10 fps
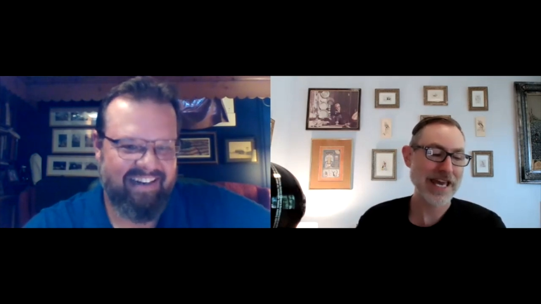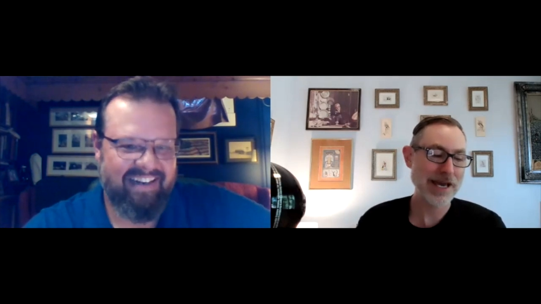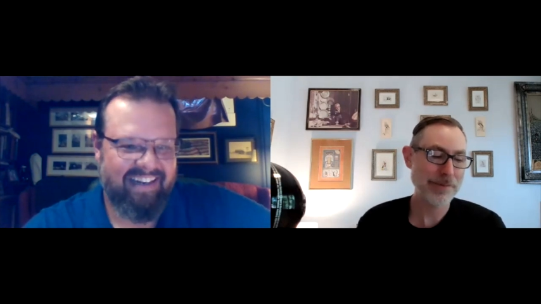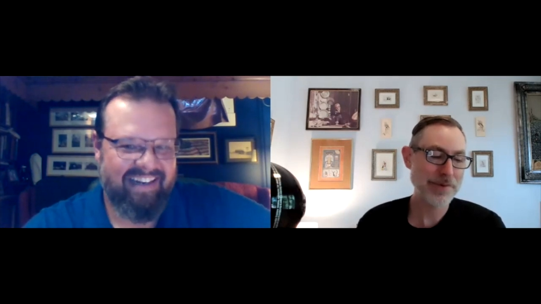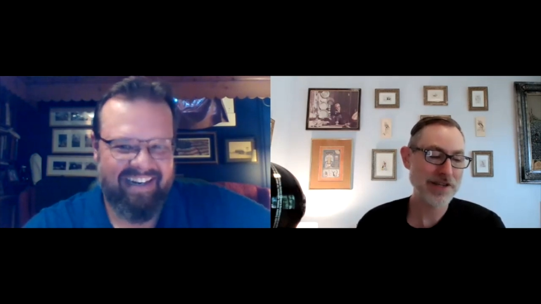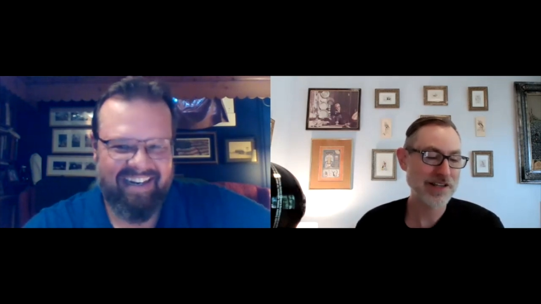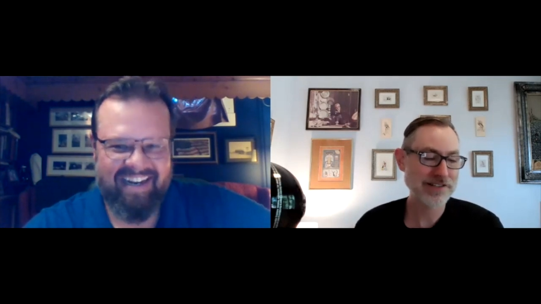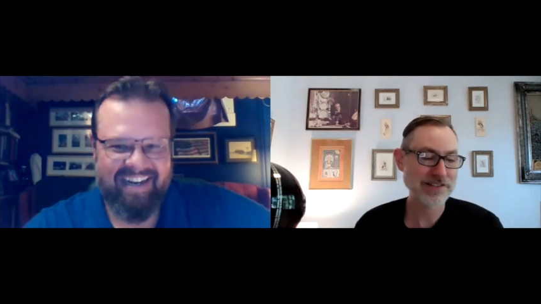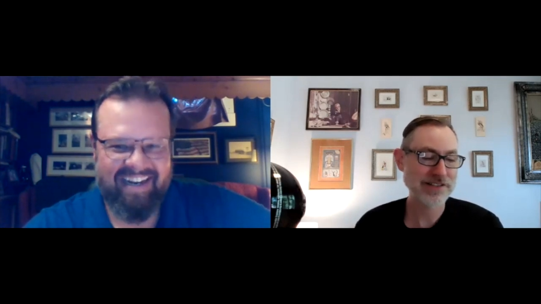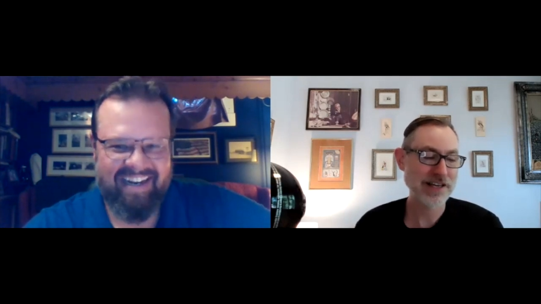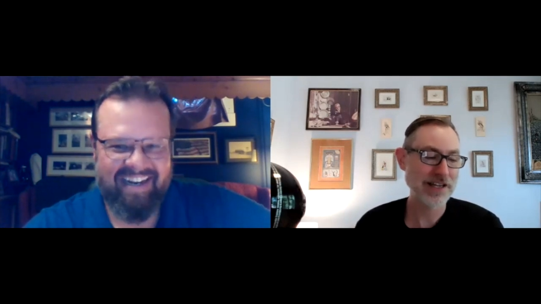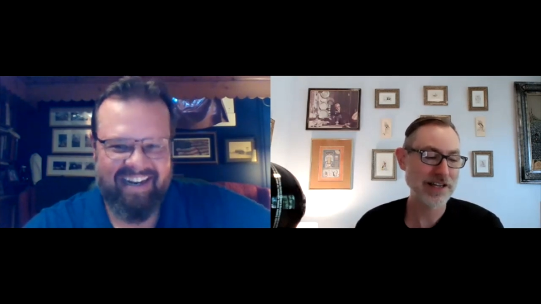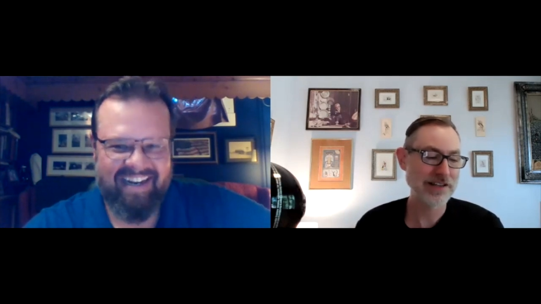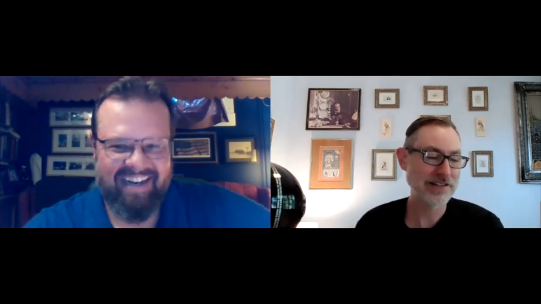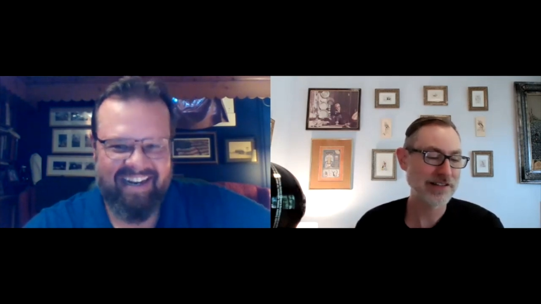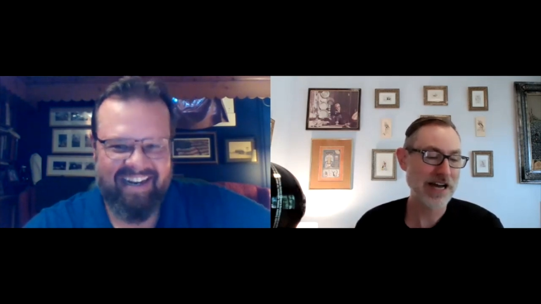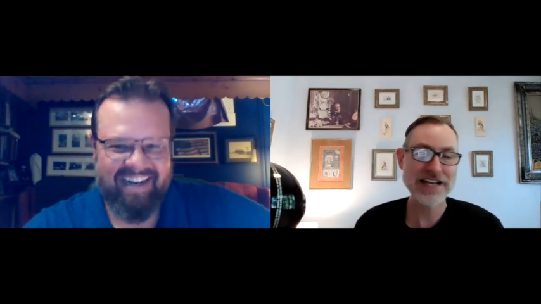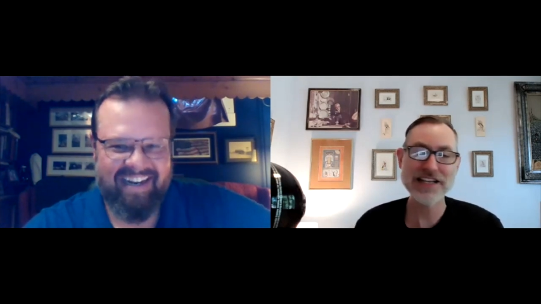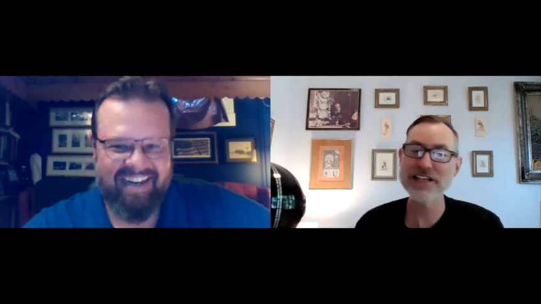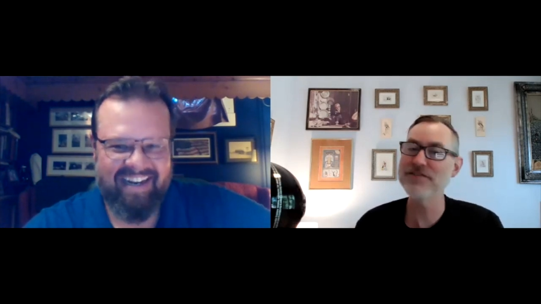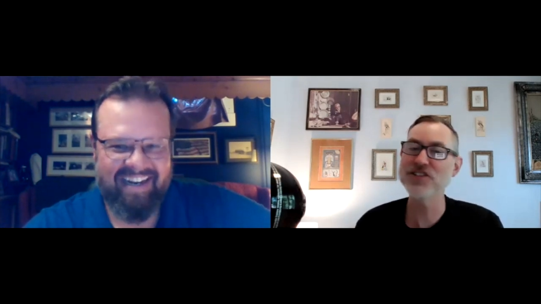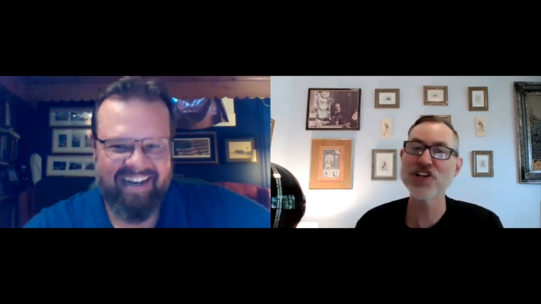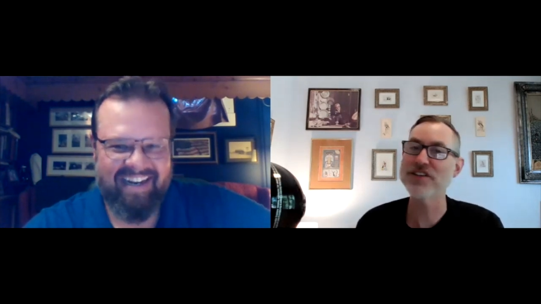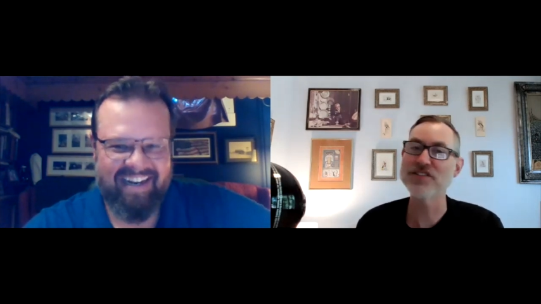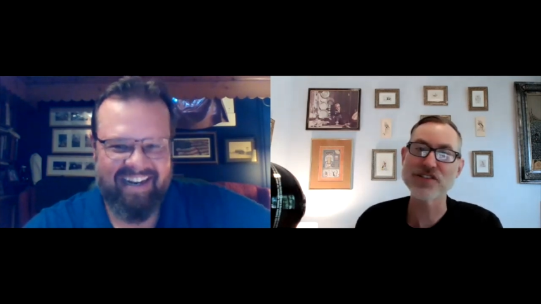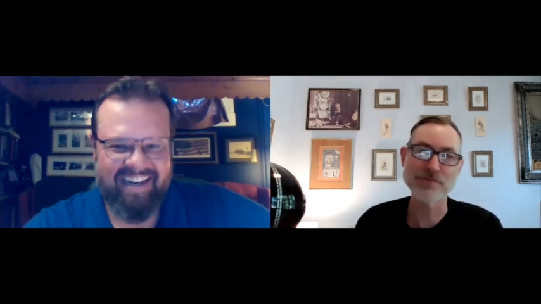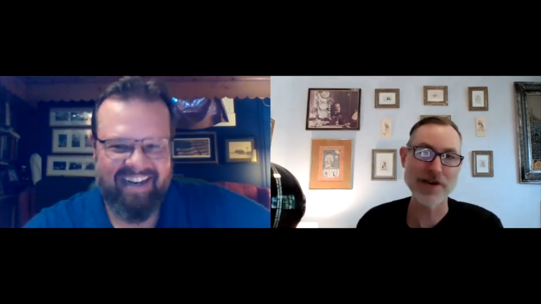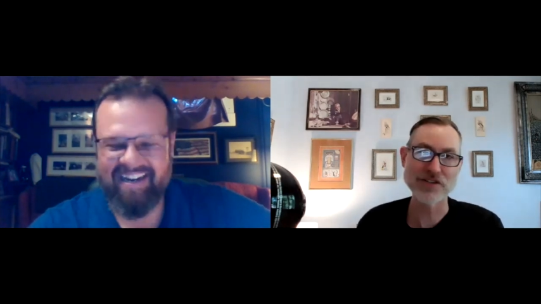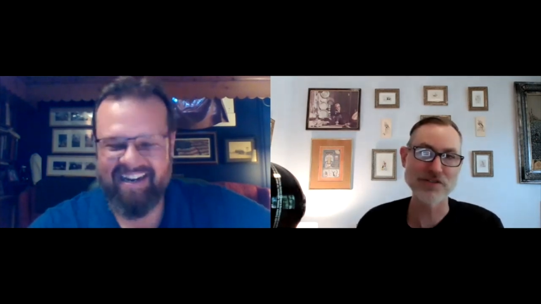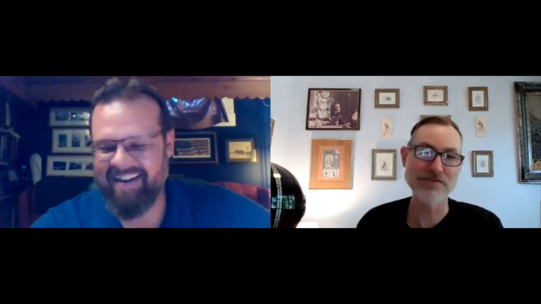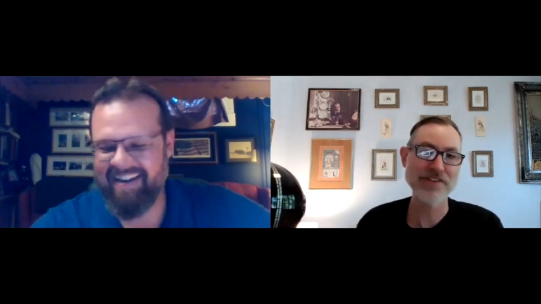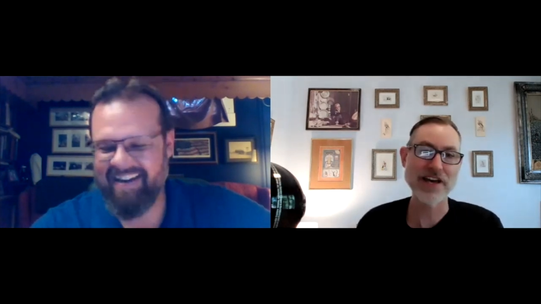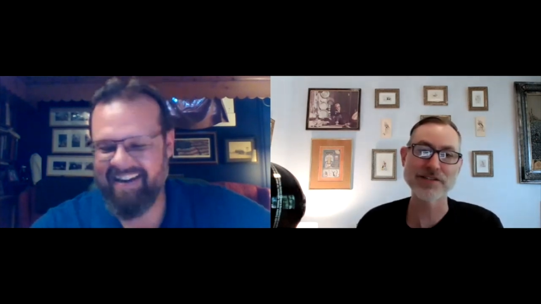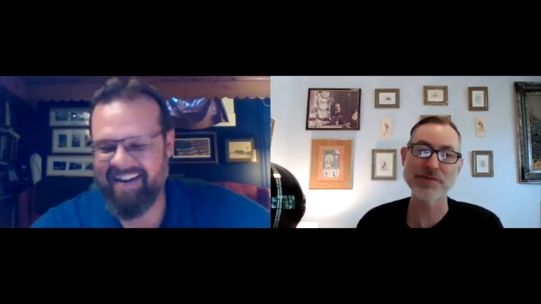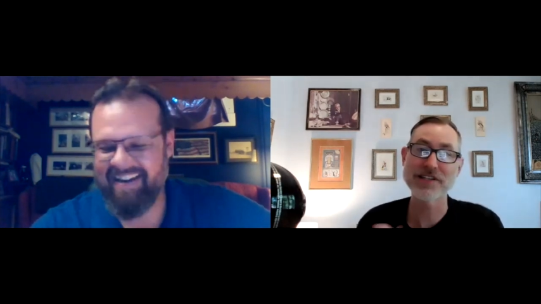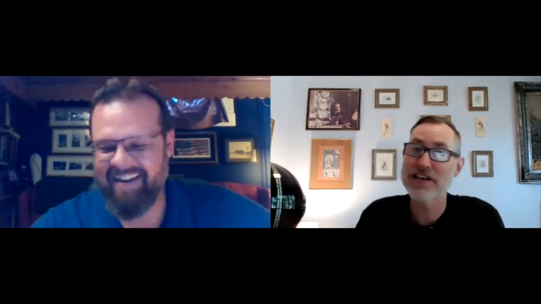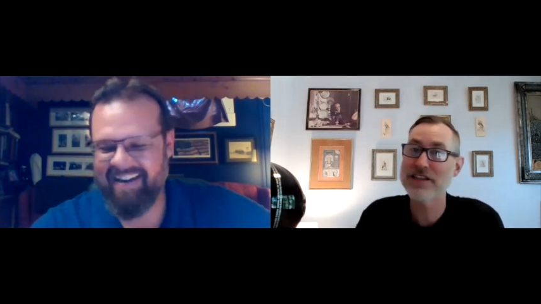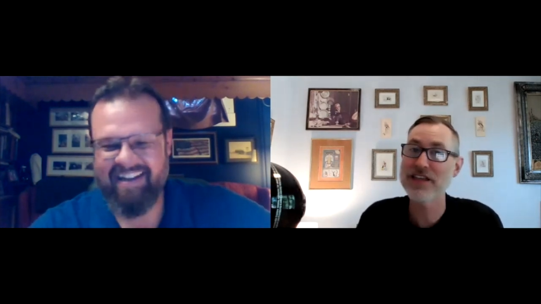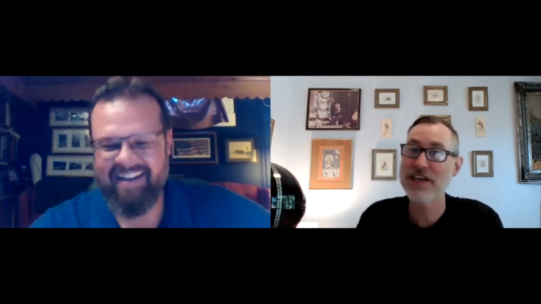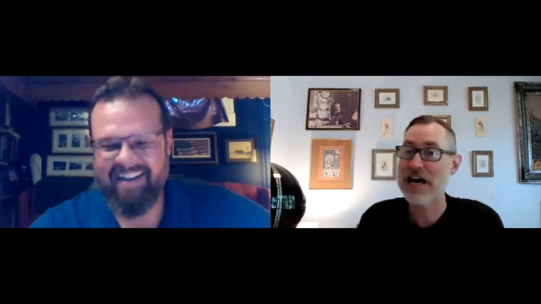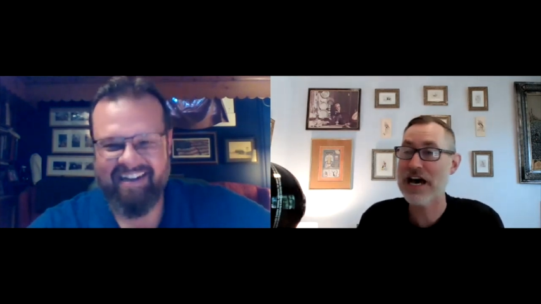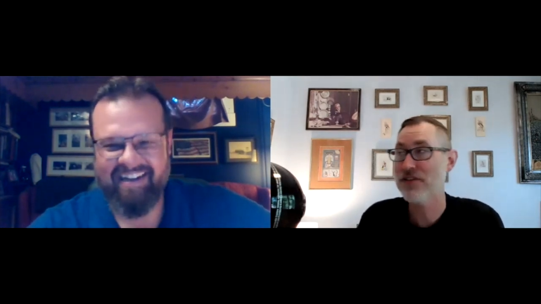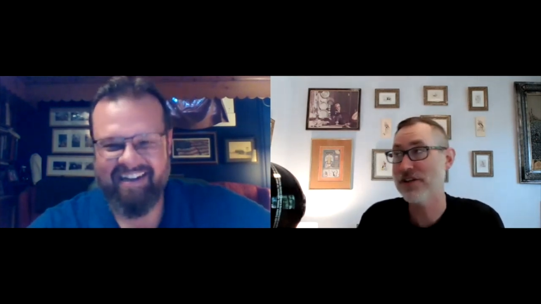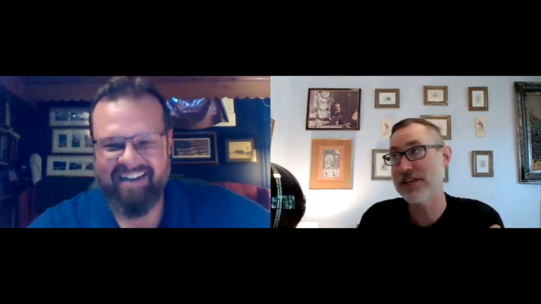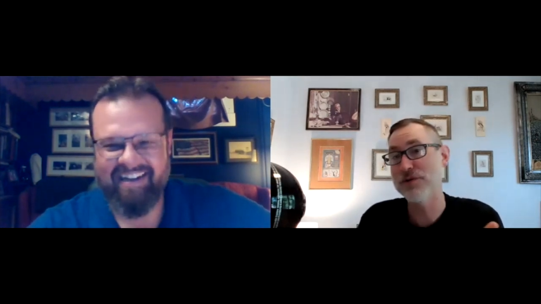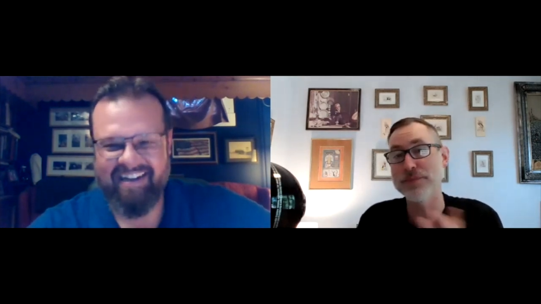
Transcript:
Speaker 1: campiness and I didn't even judge the special effects because I think I thought they were